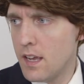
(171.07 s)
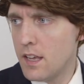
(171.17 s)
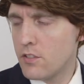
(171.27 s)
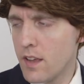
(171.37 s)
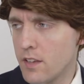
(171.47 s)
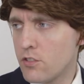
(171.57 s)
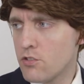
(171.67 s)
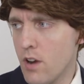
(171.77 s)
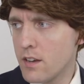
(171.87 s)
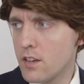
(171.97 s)
It's like it's
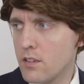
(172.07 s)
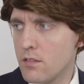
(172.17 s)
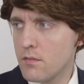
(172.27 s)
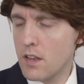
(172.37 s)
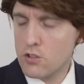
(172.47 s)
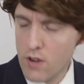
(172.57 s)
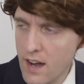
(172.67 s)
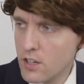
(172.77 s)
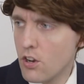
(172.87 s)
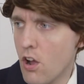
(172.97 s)
trying to
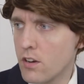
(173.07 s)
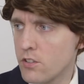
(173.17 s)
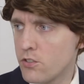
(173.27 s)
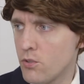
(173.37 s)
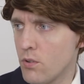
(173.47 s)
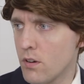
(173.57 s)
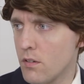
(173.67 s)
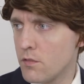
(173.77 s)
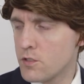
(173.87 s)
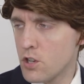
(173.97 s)
attract a connoisseur
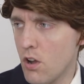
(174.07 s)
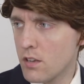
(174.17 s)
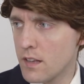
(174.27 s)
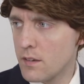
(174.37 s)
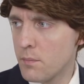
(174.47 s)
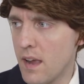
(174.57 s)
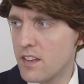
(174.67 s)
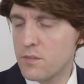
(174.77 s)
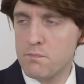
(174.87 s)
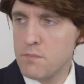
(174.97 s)
of chocolate by
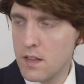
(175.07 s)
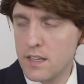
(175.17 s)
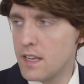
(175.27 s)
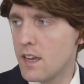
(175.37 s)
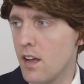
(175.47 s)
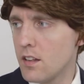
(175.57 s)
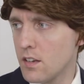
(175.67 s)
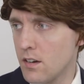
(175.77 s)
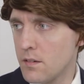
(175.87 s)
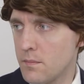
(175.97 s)
its milky
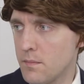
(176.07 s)
color.